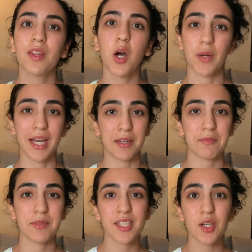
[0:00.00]
Okay,
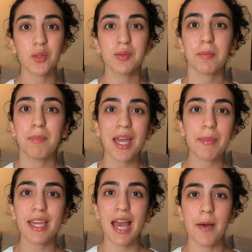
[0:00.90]
so
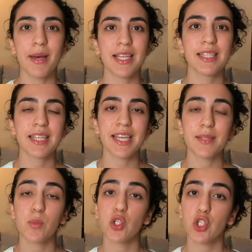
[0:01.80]
maybe M S Cs
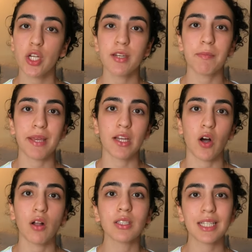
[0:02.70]
shouldn't be
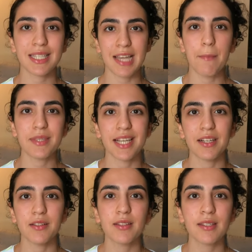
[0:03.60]
called stem
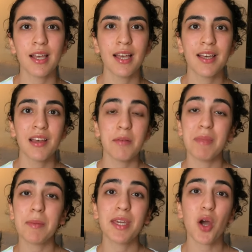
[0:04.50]
cells.
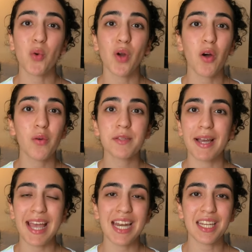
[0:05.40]
Maybe a rose
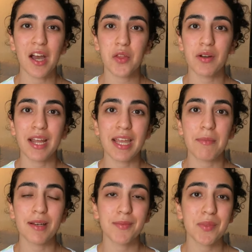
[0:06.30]
by any other
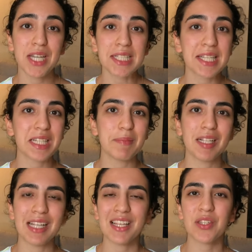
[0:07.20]
name doesn't
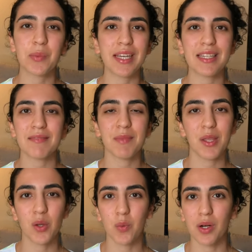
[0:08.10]
smell as sweet
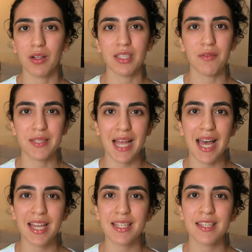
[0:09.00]
in the world of
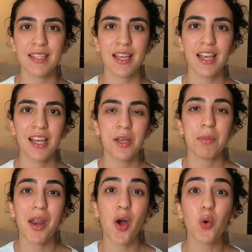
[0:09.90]
science.
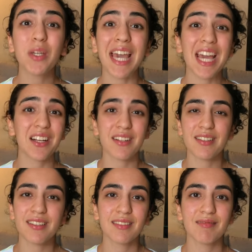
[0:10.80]
But who
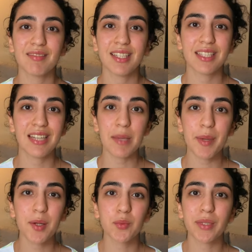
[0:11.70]
cares? Does
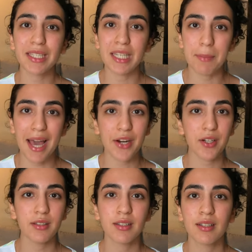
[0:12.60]
naming really matter?